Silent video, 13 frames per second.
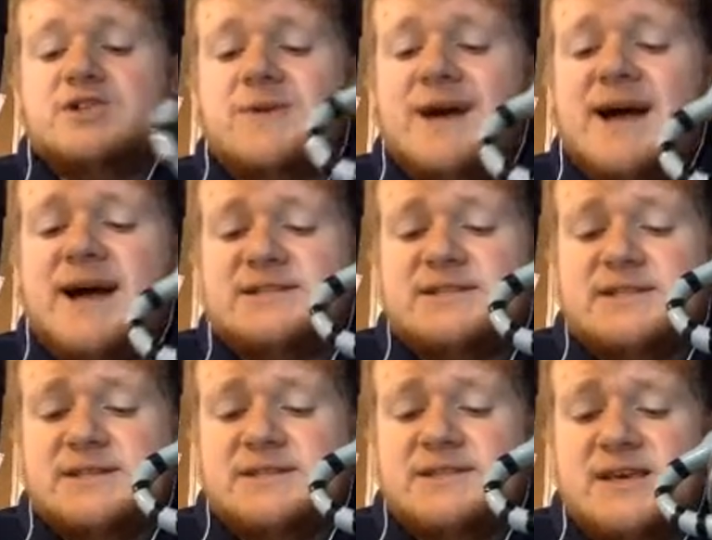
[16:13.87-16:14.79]
to add
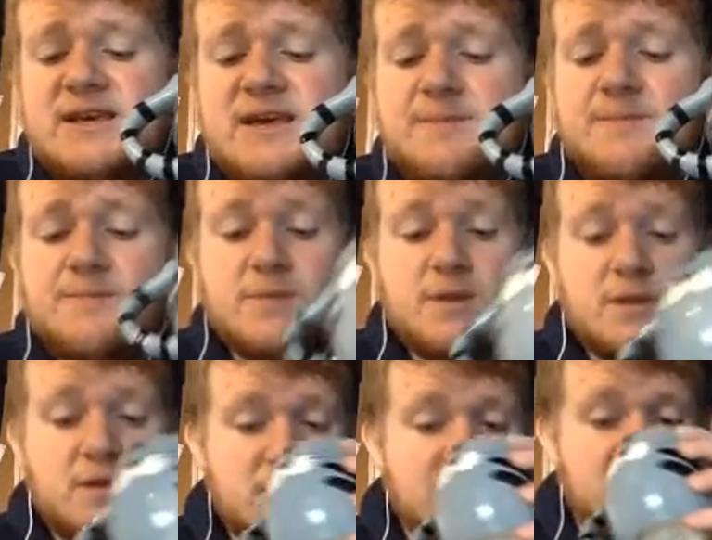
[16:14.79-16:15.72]
to the team.
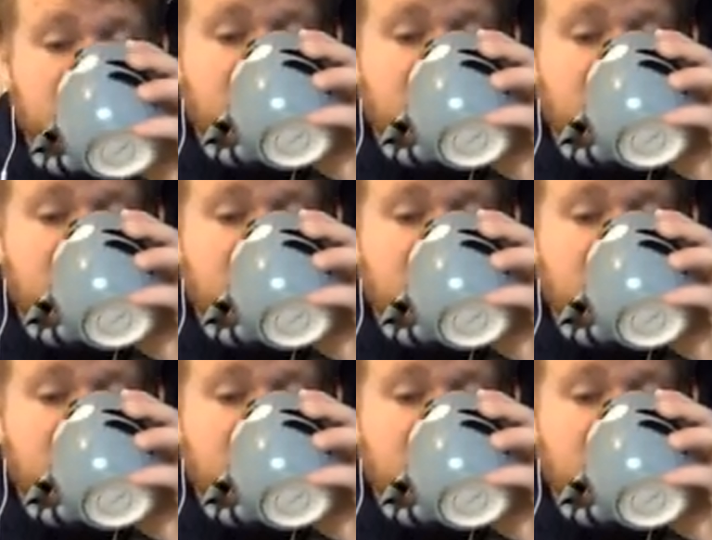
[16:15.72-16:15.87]
Little